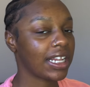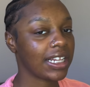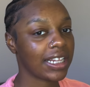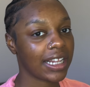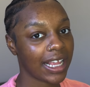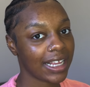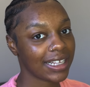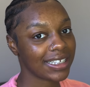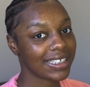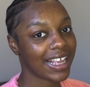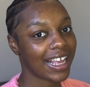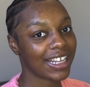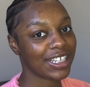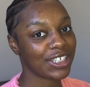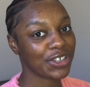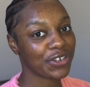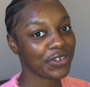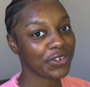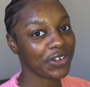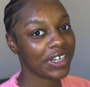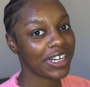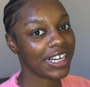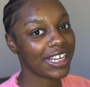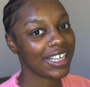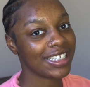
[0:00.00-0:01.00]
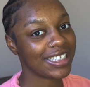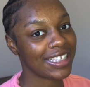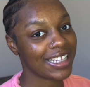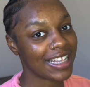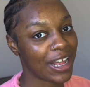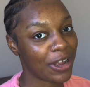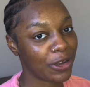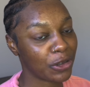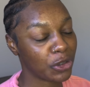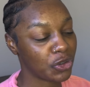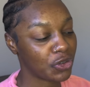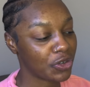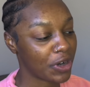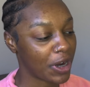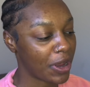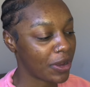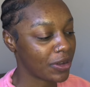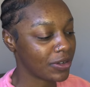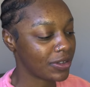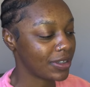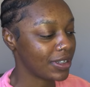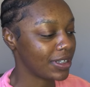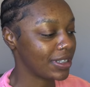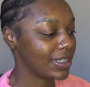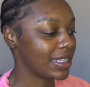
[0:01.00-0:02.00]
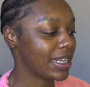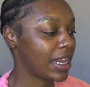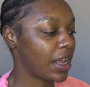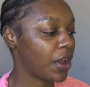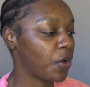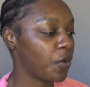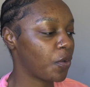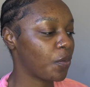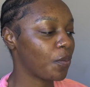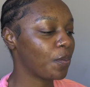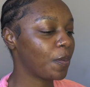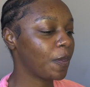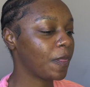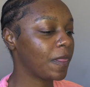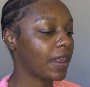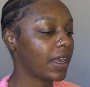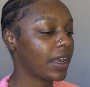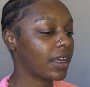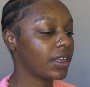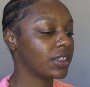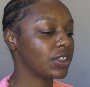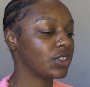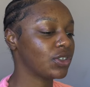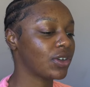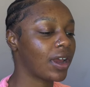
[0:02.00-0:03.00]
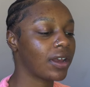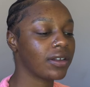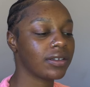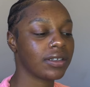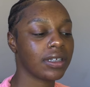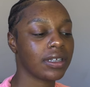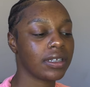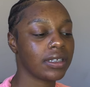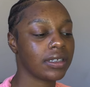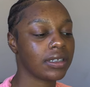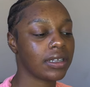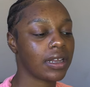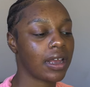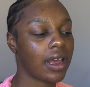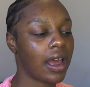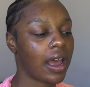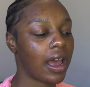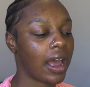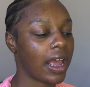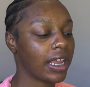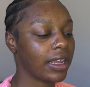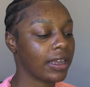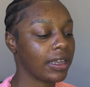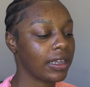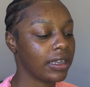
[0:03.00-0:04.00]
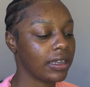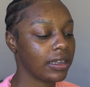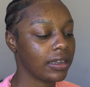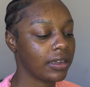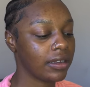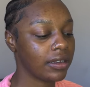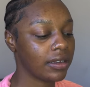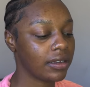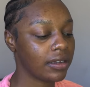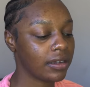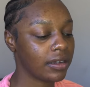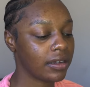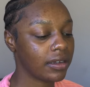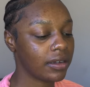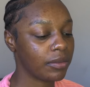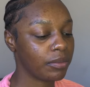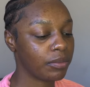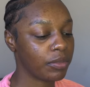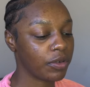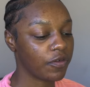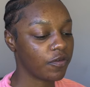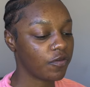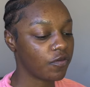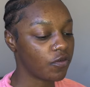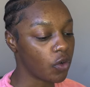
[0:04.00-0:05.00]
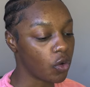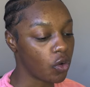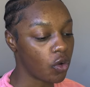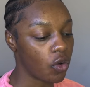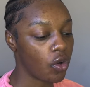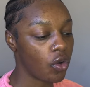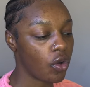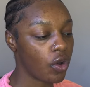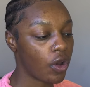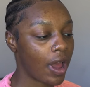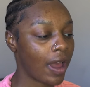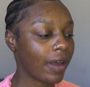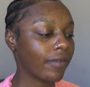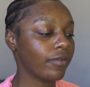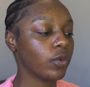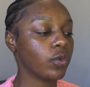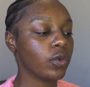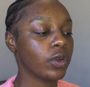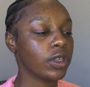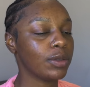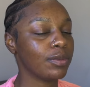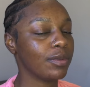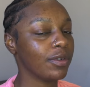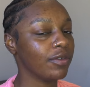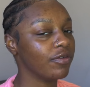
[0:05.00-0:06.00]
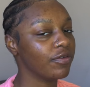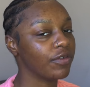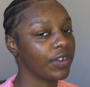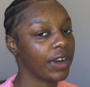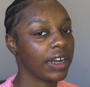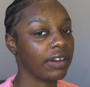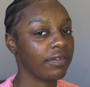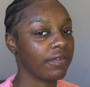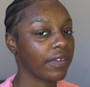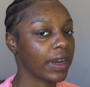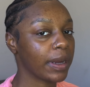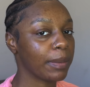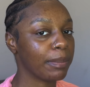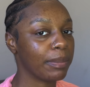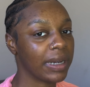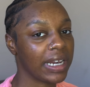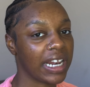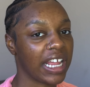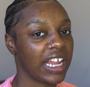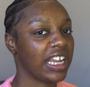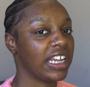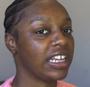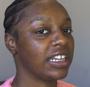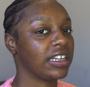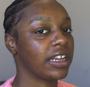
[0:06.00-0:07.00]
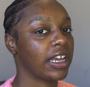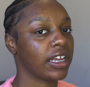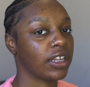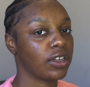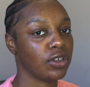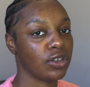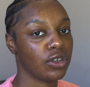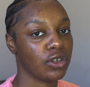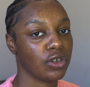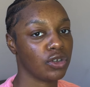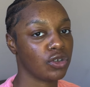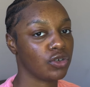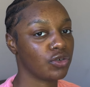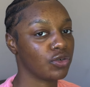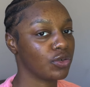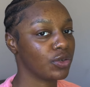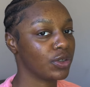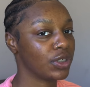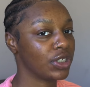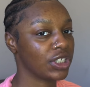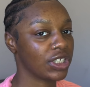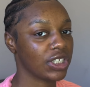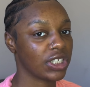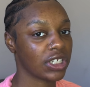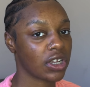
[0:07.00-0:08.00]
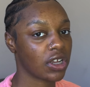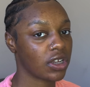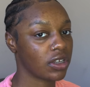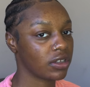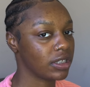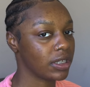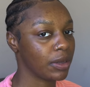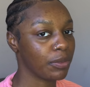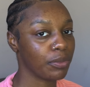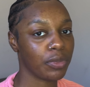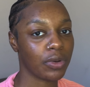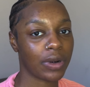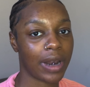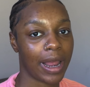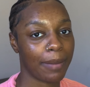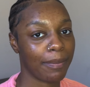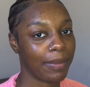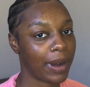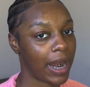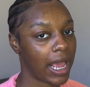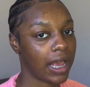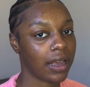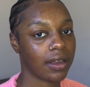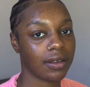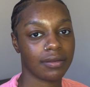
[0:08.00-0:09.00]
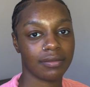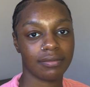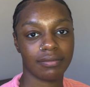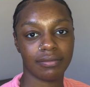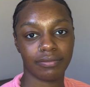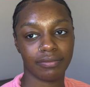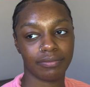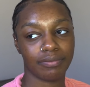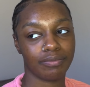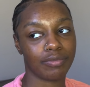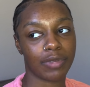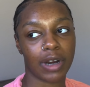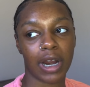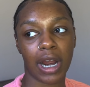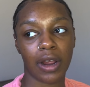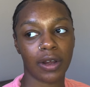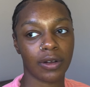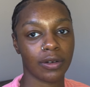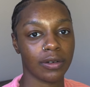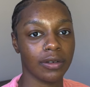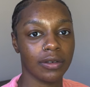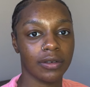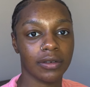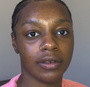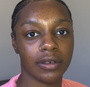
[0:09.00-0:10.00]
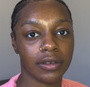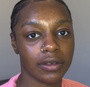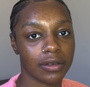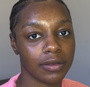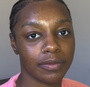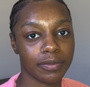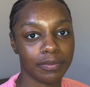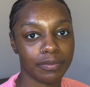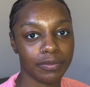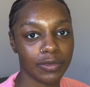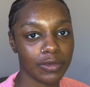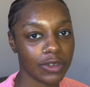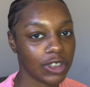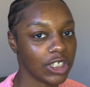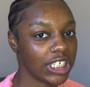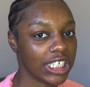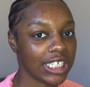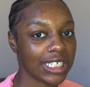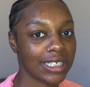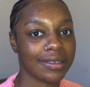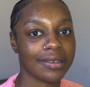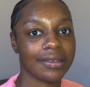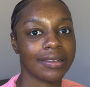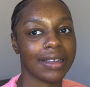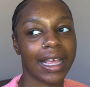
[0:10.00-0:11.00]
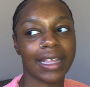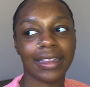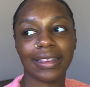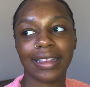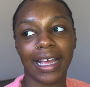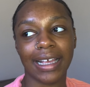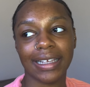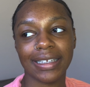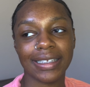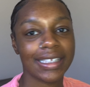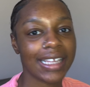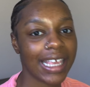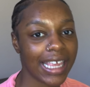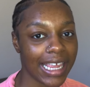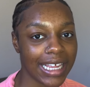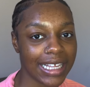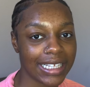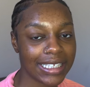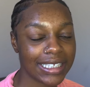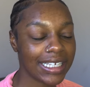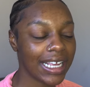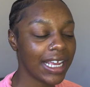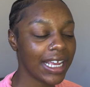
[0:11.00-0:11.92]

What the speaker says: the next category is loud trousers. Now, trousers, before have always been very, very plain and neutral, just simple, like black, brown or jean, like that's it.